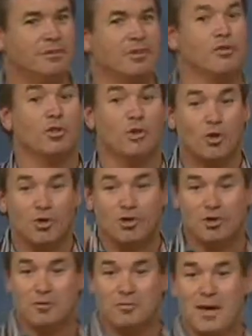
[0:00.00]
The Lord
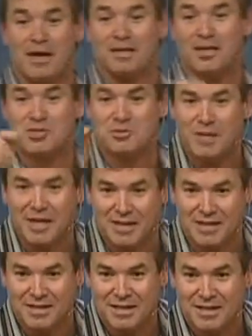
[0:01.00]
could come back next
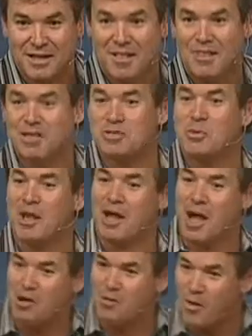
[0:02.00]
week. That's why
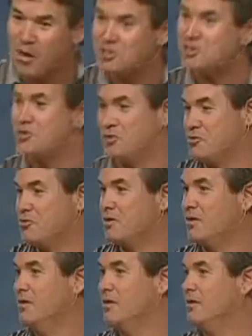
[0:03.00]
I want you
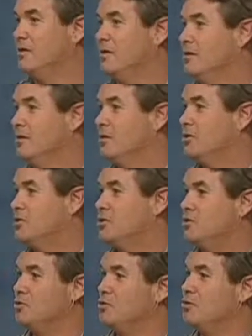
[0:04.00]

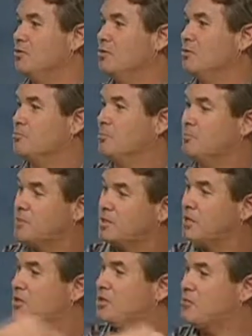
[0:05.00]
to
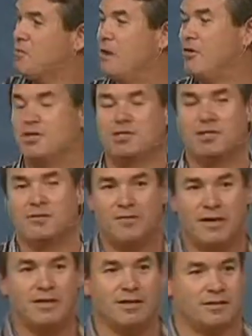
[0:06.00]
protect your marriage and
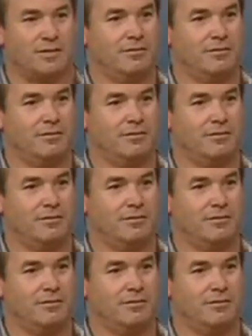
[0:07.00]
defend it.